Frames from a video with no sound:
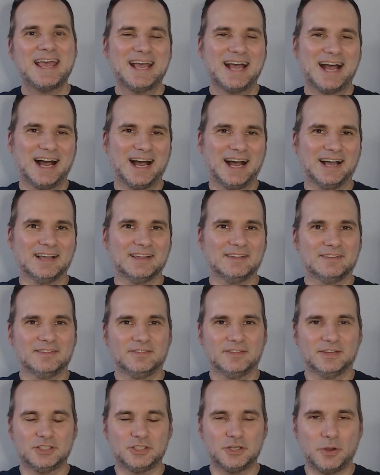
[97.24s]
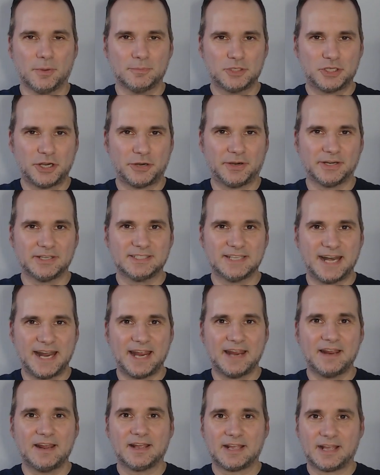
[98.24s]
Uh, the two I'm sharing
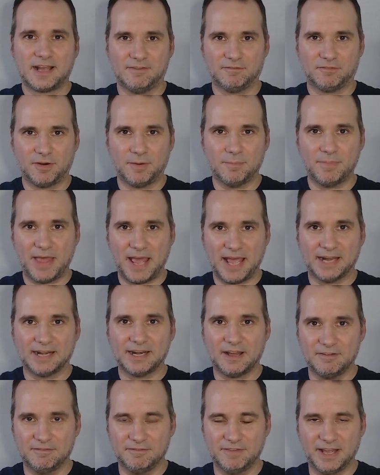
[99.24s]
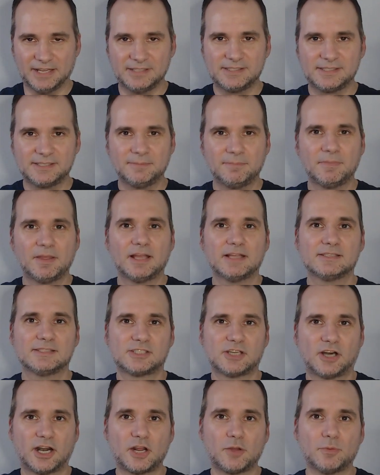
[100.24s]
today come from that event,
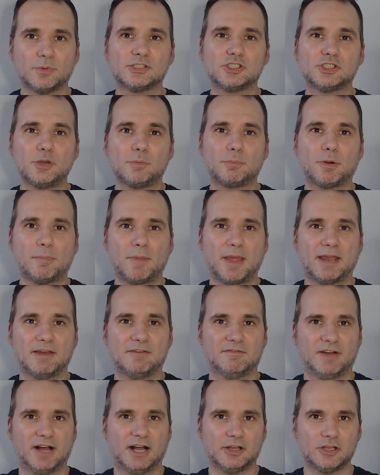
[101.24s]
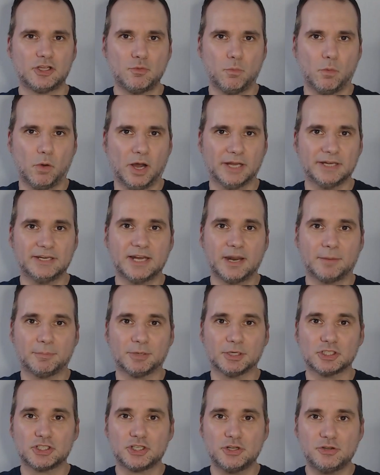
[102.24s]
starting with Superman Volume 1,
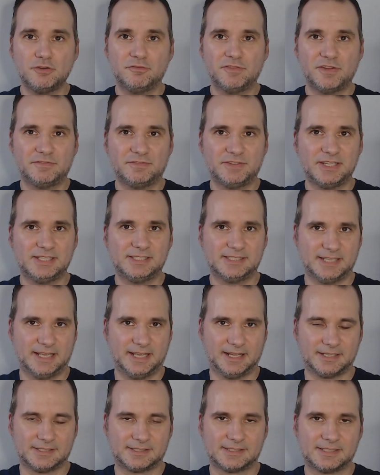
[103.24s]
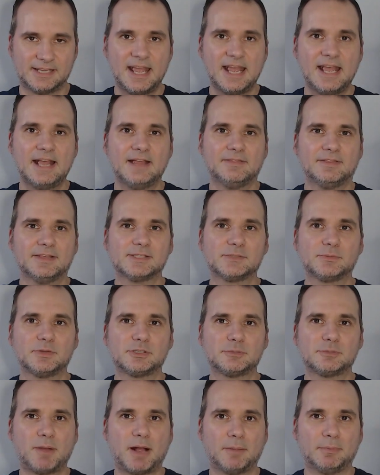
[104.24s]
number 256. This
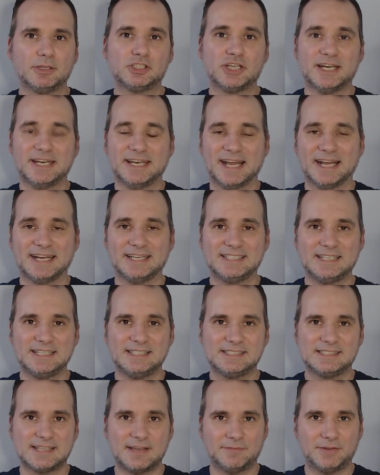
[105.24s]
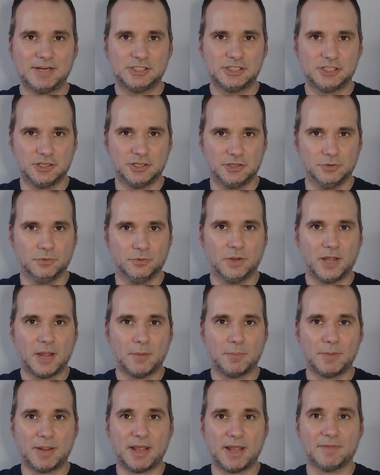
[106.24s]
was published in 1972, and
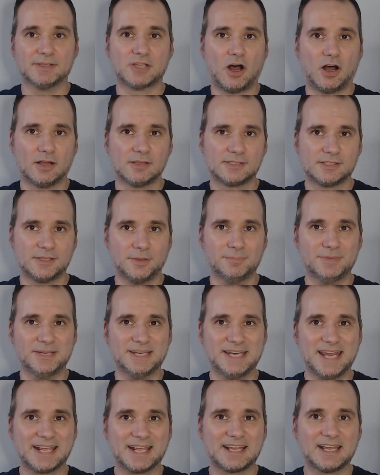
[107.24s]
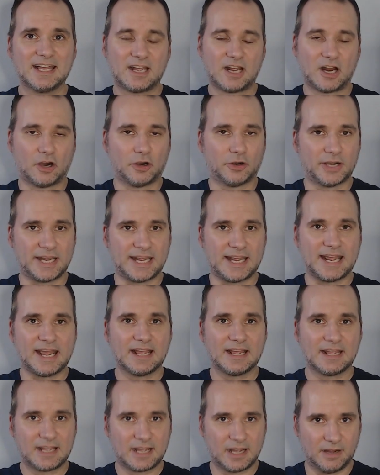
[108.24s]
we have this awesome Nick Cardy
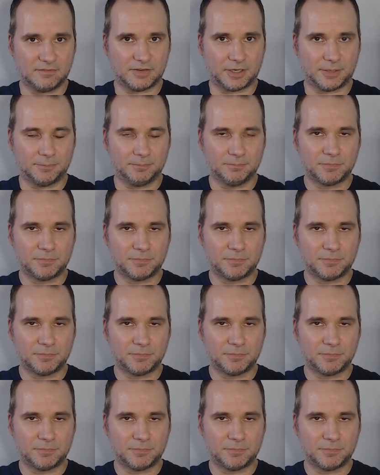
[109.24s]
cover.